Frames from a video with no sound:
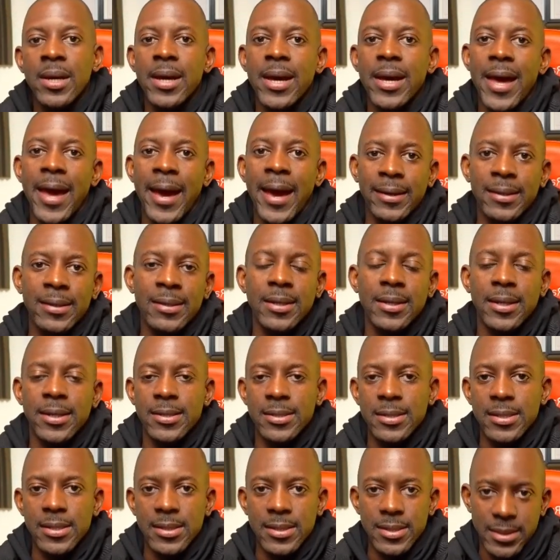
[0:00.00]
acting as
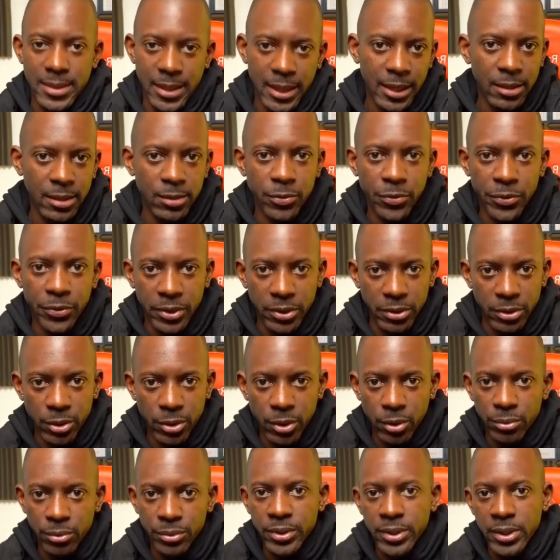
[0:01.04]
the secondary
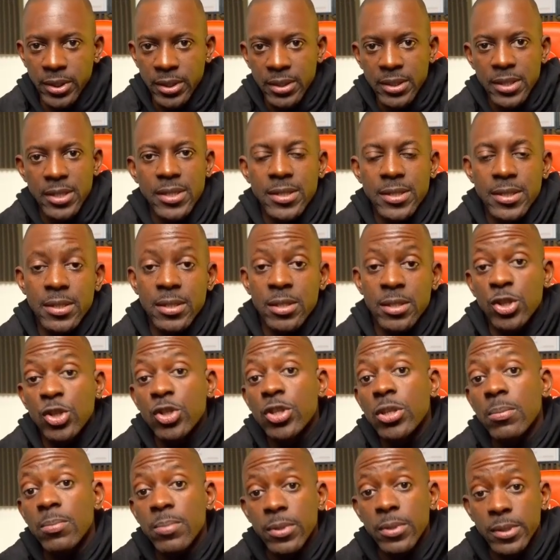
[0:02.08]
node in this
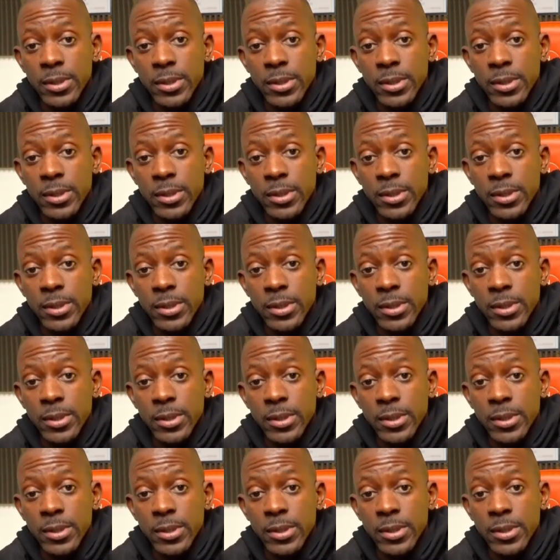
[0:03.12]
distributed